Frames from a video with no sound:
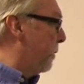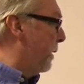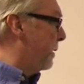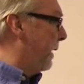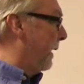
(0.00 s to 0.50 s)

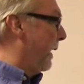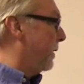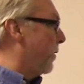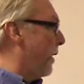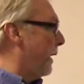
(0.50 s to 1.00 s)
was the
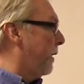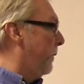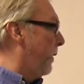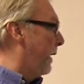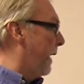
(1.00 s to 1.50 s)
Electronic
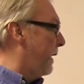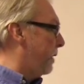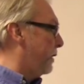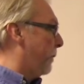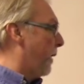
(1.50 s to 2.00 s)

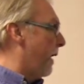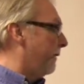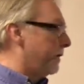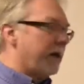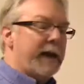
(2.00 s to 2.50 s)
Communications
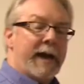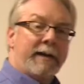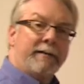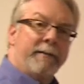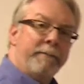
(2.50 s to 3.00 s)
Privacy
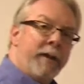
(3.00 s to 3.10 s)
Act.